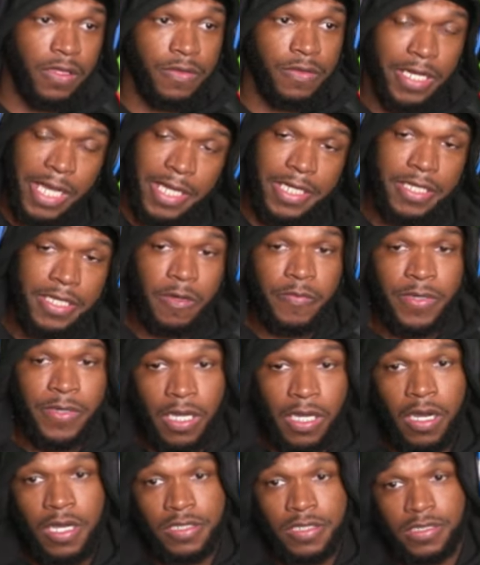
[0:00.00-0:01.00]
And he's gonna be an
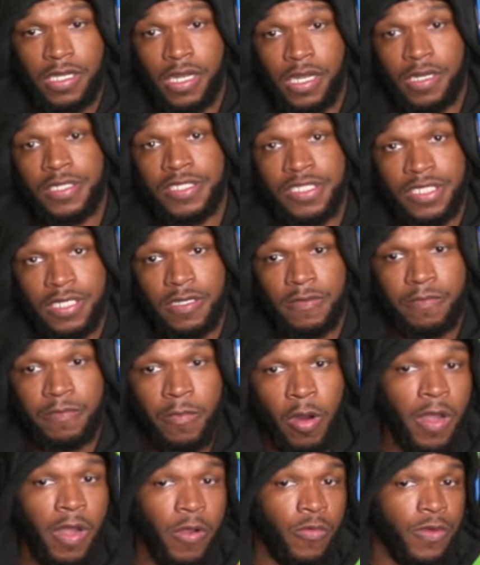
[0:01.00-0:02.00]
all-star this year. Mark
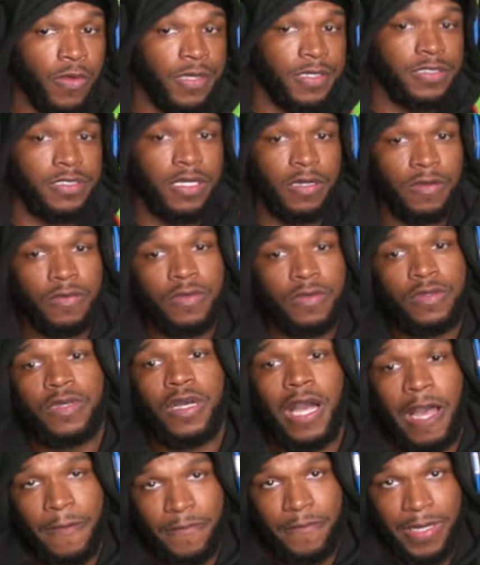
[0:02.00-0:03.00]
my words though.
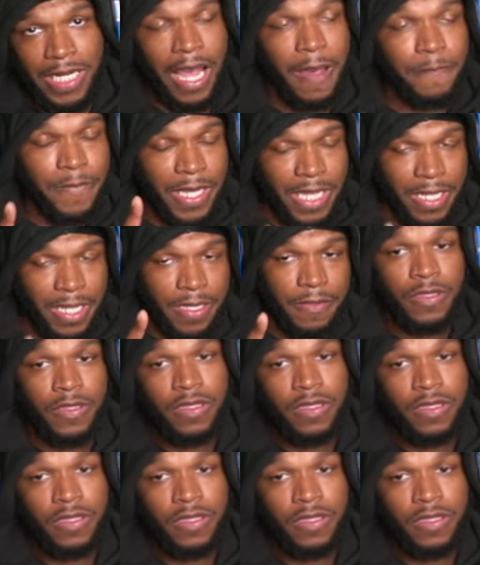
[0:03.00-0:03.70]
I bet I bet.